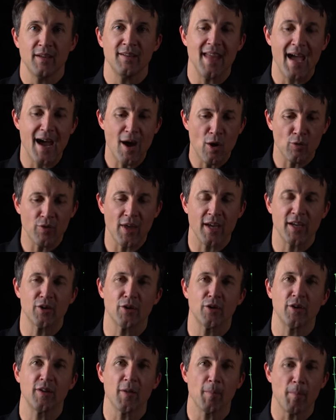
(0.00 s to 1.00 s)
now that
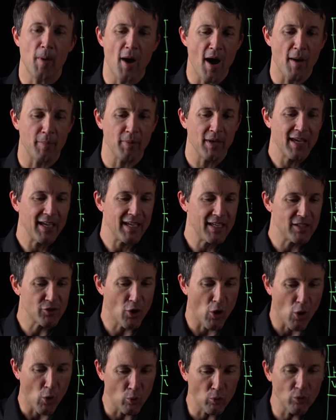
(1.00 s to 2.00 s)
you're in the pop, it's
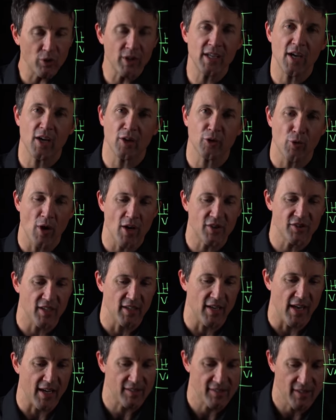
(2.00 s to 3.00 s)
only a cross
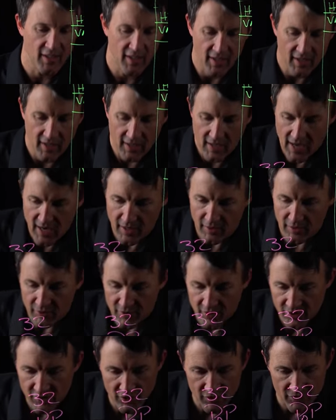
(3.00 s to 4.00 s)
connect. And
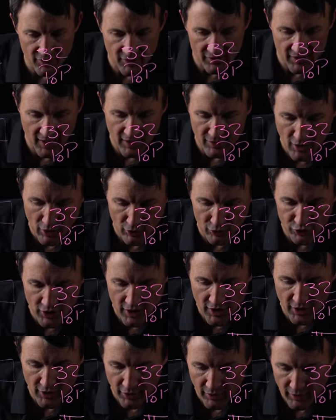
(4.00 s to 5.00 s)
this is this technology
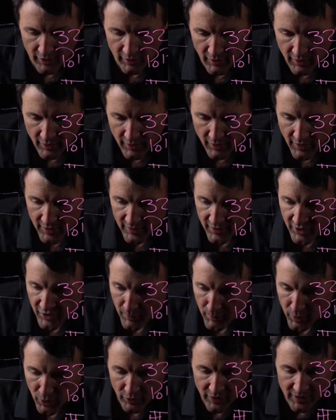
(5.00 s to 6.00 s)
here, right, this
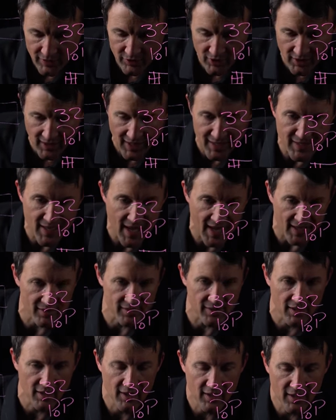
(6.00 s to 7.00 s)
ability to
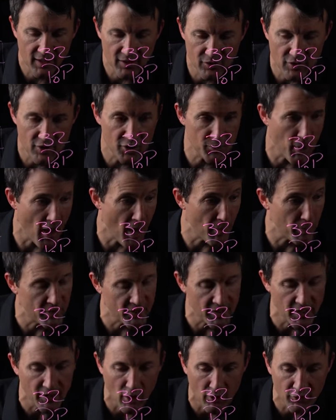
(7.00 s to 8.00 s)
connect into this pop
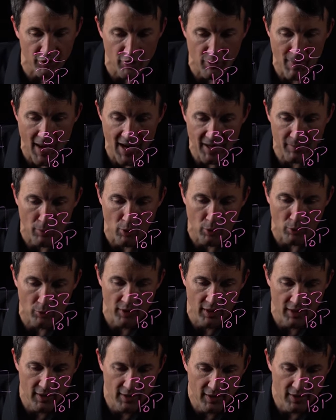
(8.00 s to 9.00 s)
and to get onto the
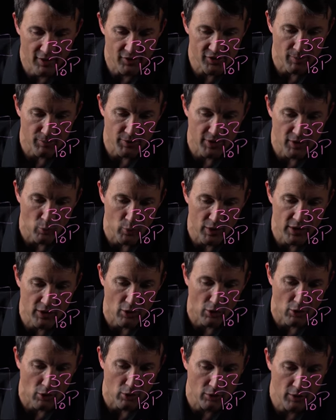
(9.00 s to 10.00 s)
backbone is something we
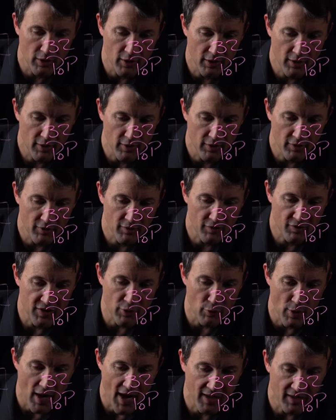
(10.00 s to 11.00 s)
call
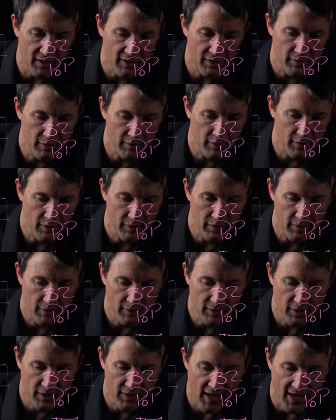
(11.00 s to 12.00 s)
vRack
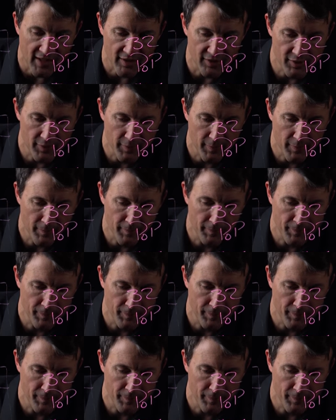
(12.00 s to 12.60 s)
connect.